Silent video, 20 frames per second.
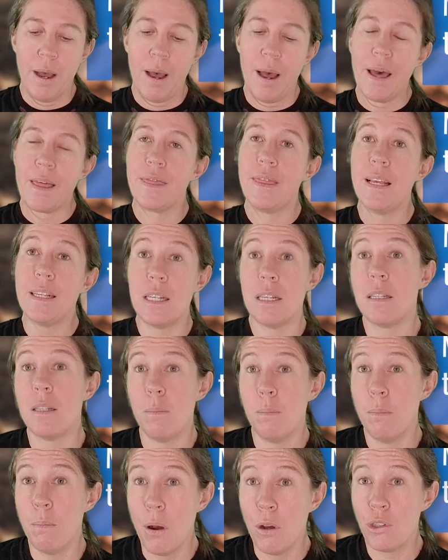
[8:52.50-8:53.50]
this is the
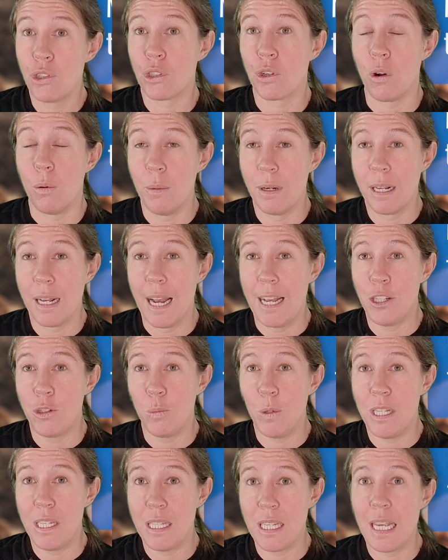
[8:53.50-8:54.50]
most common case
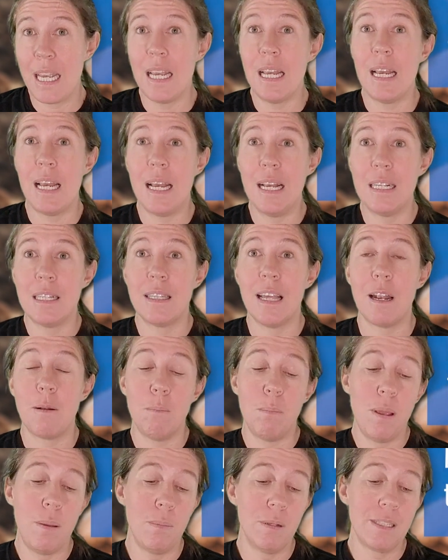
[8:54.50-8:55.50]
we see, is
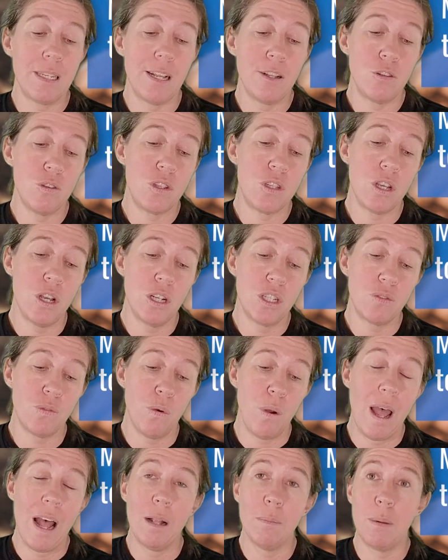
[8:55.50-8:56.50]
that people tend to search
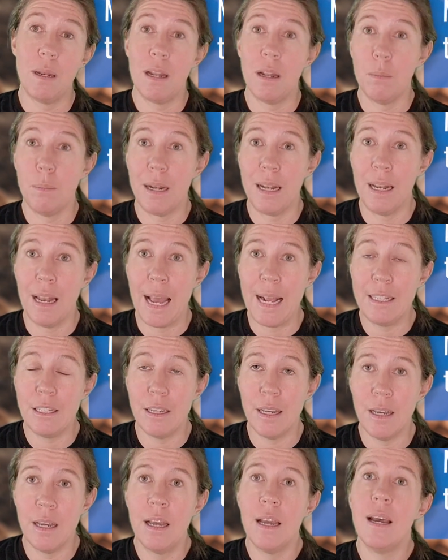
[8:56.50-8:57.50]
for help a little bit
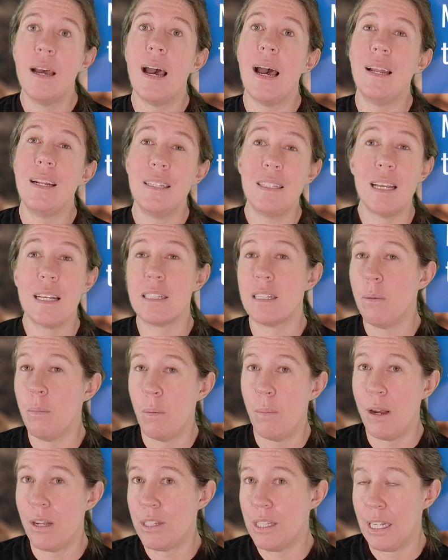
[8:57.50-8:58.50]
later, and it takes them
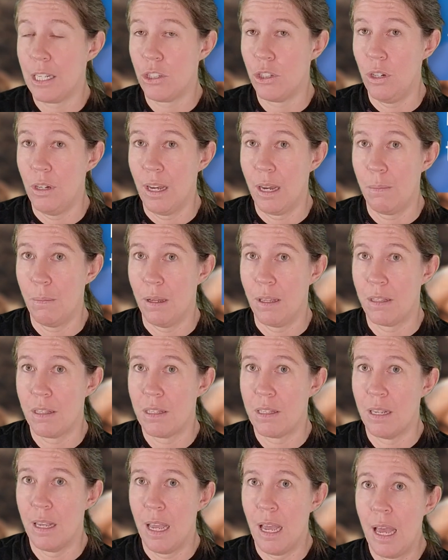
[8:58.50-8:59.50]
about 6 to 9
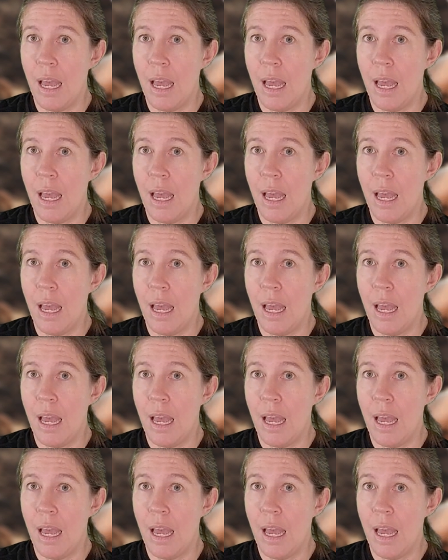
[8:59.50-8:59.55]
months.